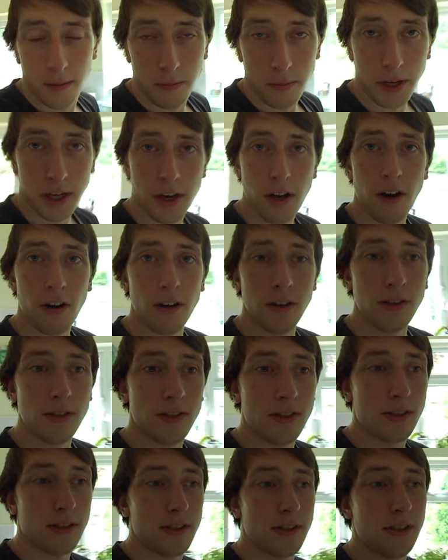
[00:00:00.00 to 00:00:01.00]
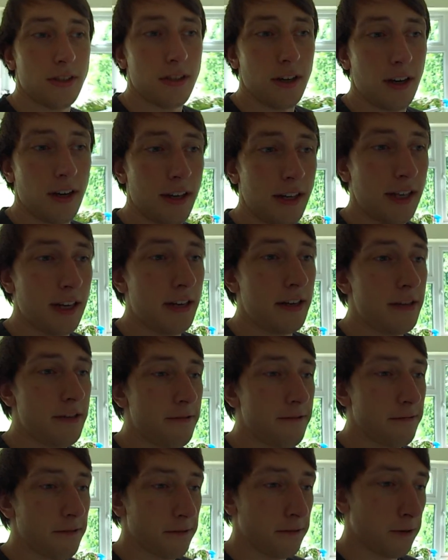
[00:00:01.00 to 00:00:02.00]
because I
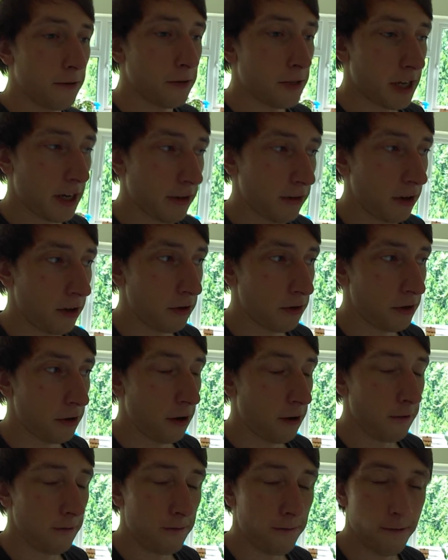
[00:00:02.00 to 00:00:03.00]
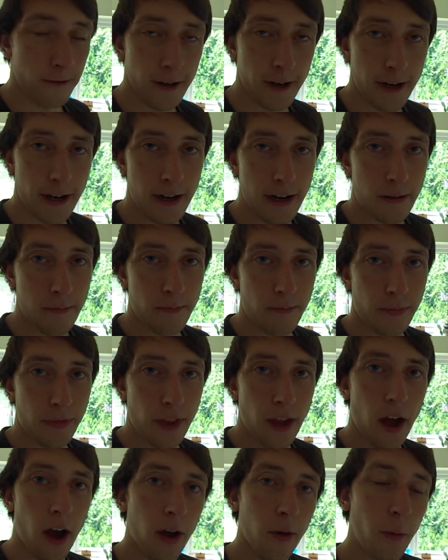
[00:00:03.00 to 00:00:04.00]
leave for download on Friday.
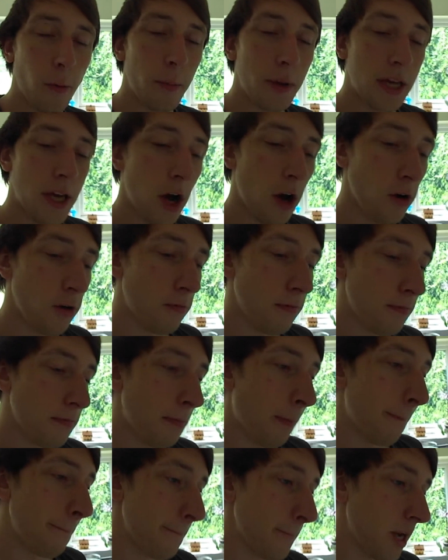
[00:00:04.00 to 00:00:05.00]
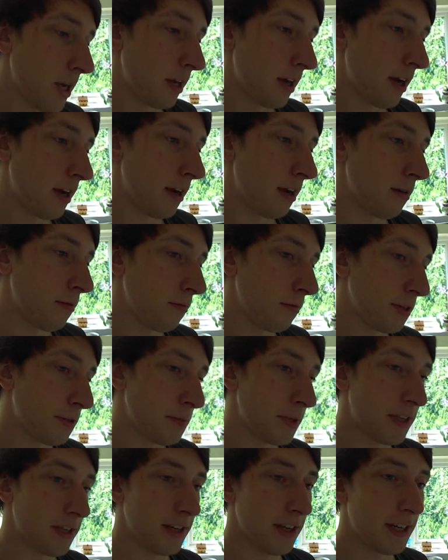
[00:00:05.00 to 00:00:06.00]
I will be home Monday,
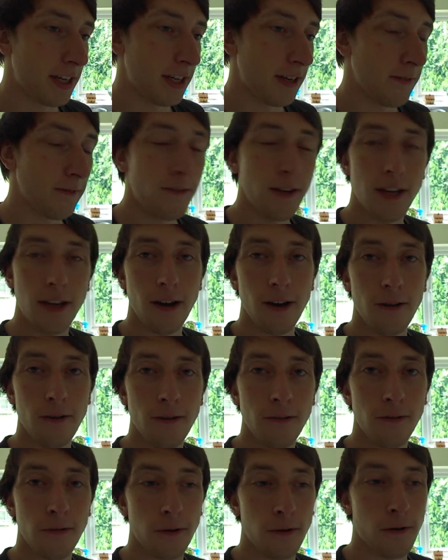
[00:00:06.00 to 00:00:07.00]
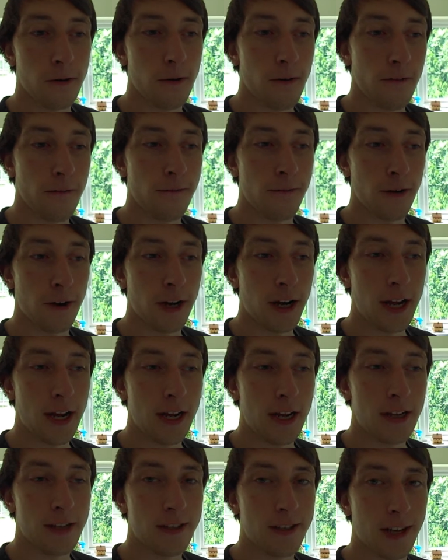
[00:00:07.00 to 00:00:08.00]
which means I need a video for
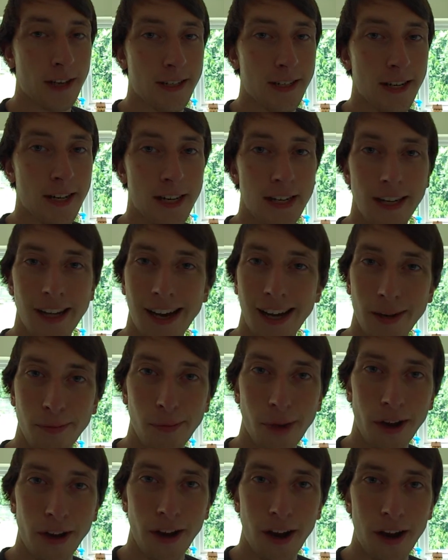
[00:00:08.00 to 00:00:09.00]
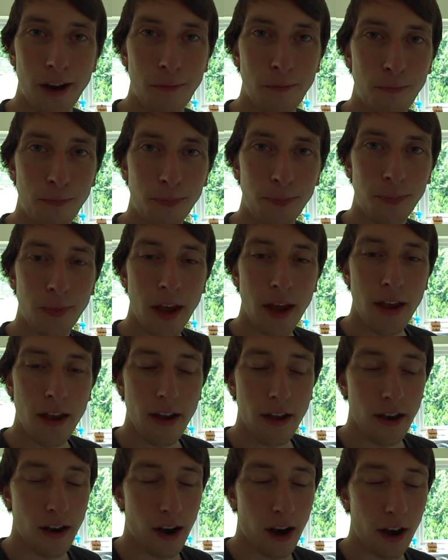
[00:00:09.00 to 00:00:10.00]
Friday, Saturday and Monday.
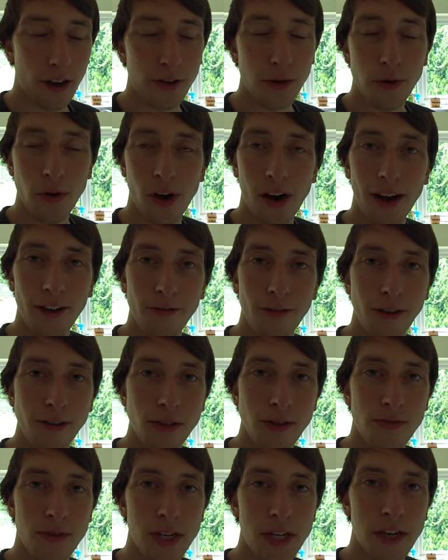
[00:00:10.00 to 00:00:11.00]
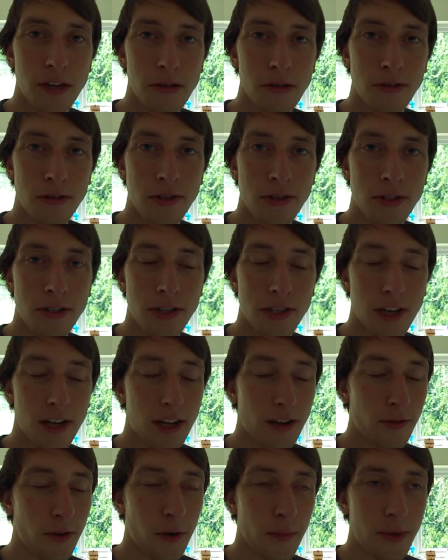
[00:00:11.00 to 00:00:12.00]
I do not have those videos because I
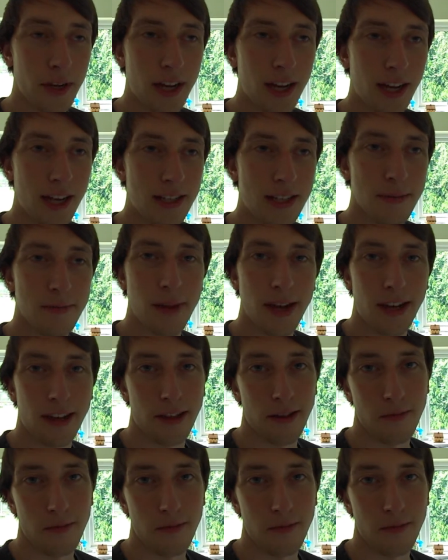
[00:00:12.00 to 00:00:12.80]
have not been here to make